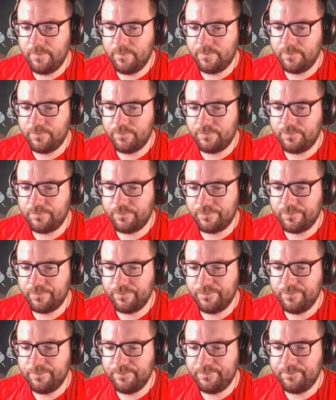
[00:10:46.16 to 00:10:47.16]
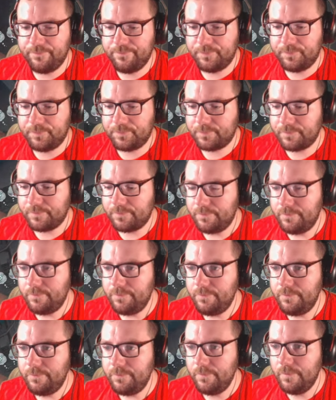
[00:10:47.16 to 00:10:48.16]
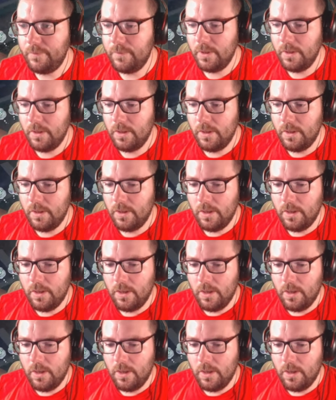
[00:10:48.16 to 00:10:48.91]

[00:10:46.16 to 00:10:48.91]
(no one is talking)